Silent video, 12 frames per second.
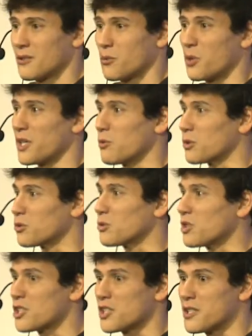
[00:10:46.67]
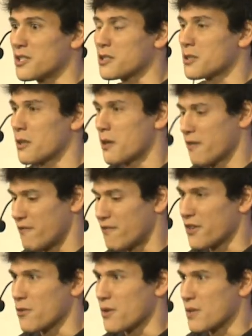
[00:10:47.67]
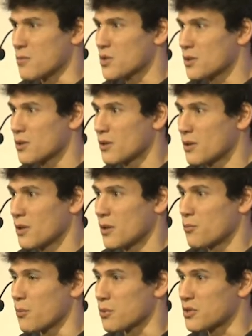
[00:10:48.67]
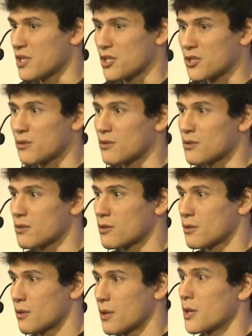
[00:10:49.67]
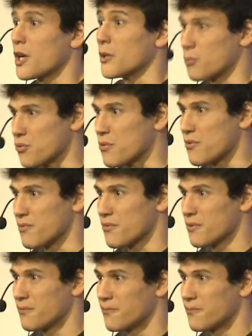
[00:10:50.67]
What I want to teach is theorems, propositions, and proof.